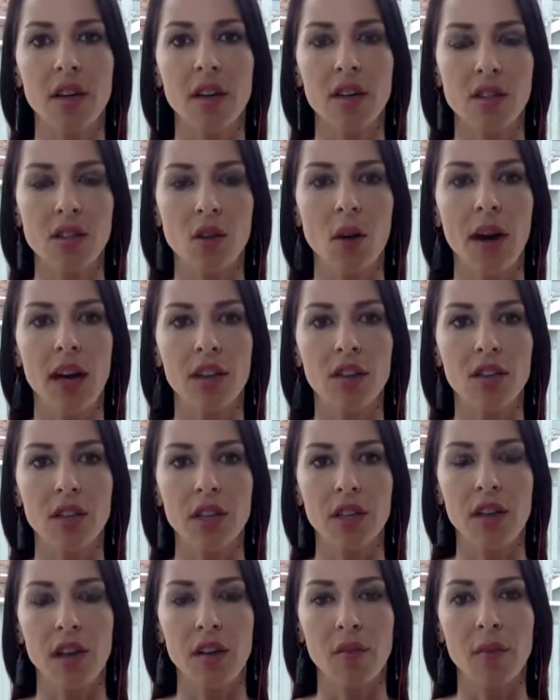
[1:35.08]
So
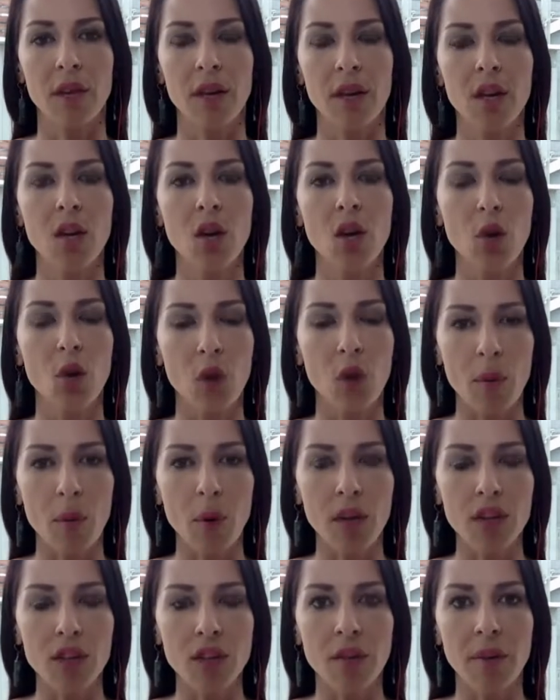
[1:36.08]
actually government
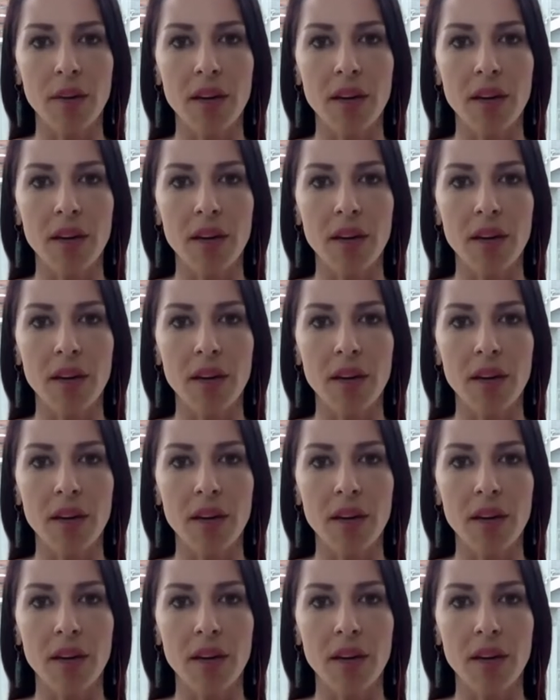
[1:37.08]
repression.